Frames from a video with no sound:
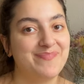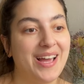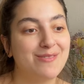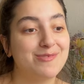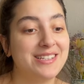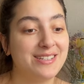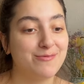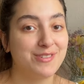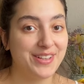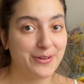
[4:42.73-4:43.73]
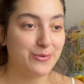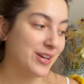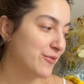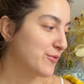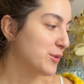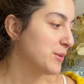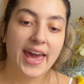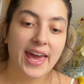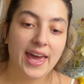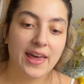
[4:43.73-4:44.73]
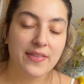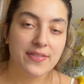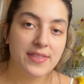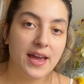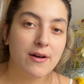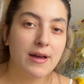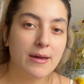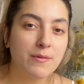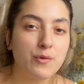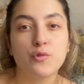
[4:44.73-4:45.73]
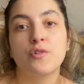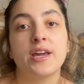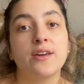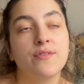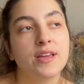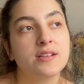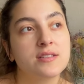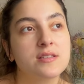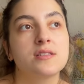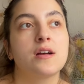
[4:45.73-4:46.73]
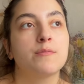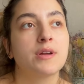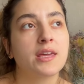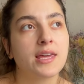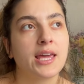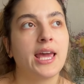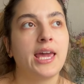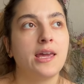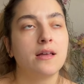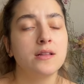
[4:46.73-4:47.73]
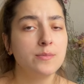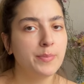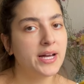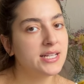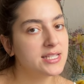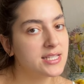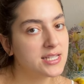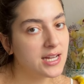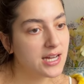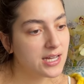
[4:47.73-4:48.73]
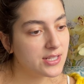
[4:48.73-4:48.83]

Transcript: I'm really really grateful and now I'm craving some kale pasta